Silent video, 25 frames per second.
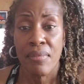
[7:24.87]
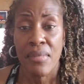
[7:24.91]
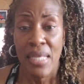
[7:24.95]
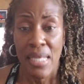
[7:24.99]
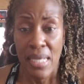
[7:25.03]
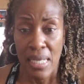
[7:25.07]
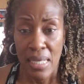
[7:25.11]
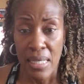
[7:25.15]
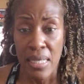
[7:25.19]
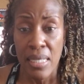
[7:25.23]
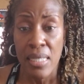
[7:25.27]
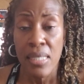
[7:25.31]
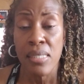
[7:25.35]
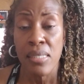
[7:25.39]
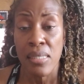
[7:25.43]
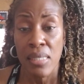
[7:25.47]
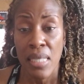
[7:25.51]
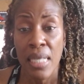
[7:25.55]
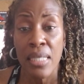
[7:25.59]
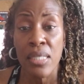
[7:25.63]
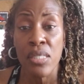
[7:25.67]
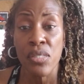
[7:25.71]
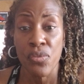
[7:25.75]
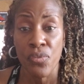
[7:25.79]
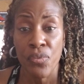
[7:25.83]
It is,
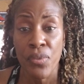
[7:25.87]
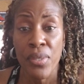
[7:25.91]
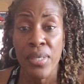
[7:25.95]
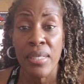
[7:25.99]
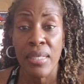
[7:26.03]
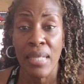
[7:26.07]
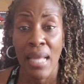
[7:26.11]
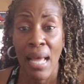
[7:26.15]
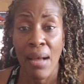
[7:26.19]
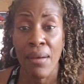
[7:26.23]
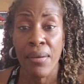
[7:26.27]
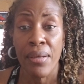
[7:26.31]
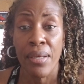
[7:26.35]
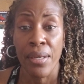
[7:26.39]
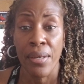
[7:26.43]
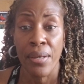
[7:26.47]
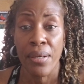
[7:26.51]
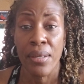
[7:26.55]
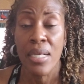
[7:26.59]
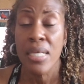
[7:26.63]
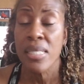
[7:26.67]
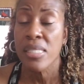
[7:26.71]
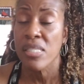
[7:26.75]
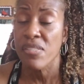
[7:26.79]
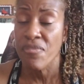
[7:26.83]
and it's real out here.
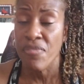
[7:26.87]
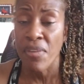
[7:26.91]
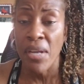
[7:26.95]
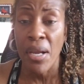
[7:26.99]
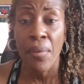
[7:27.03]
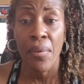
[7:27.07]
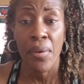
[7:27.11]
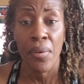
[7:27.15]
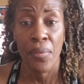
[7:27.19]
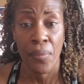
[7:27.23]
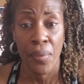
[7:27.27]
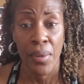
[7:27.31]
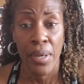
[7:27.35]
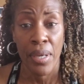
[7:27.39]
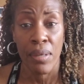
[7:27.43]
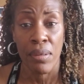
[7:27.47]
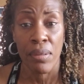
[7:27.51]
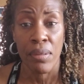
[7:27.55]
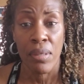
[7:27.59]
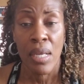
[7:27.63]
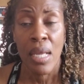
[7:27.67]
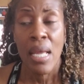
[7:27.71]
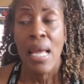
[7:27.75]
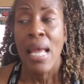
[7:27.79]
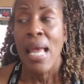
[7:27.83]
It's very real.
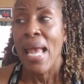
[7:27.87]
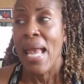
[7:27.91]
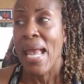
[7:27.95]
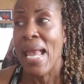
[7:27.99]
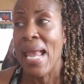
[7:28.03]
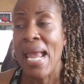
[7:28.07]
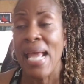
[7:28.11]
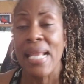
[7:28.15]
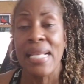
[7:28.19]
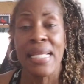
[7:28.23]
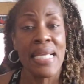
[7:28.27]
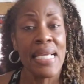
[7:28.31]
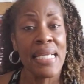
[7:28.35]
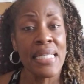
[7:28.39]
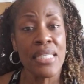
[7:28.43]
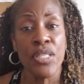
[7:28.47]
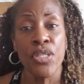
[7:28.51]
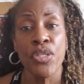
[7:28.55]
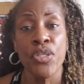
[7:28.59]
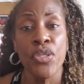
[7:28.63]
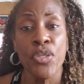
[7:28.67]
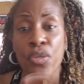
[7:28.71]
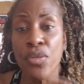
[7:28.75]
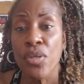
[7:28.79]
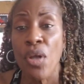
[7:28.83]
And
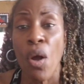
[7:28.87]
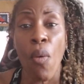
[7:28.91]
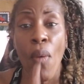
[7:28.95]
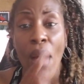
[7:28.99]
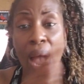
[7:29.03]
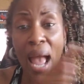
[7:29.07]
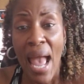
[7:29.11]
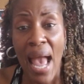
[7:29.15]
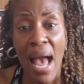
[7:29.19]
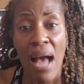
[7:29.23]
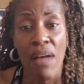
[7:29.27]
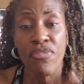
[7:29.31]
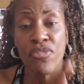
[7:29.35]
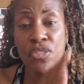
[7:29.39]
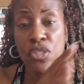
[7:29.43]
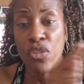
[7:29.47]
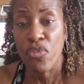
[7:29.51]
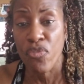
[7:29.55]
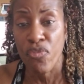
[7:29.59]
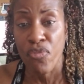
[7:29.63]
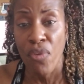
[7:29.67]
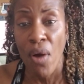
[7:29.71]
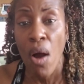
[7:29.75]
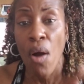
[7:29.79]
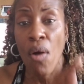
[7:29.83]
you don't have to
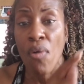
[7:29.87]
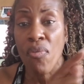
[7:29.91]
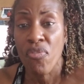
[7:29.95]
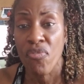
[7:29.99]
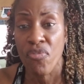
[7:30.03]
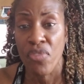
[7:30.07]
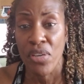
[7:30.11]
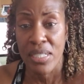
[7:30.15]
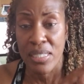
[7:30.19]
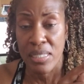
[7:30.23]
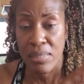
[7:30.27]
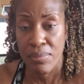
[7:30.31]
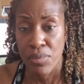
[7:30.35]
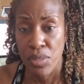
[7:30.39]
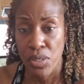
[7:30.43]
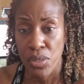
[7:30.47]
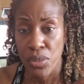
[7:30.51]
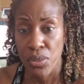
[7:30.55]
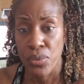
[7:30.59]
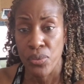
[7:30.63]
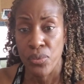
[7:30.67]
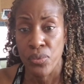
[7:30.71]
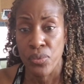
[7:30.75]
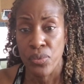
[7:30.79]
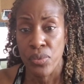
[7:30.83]
fall victim
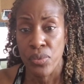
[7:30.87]
to.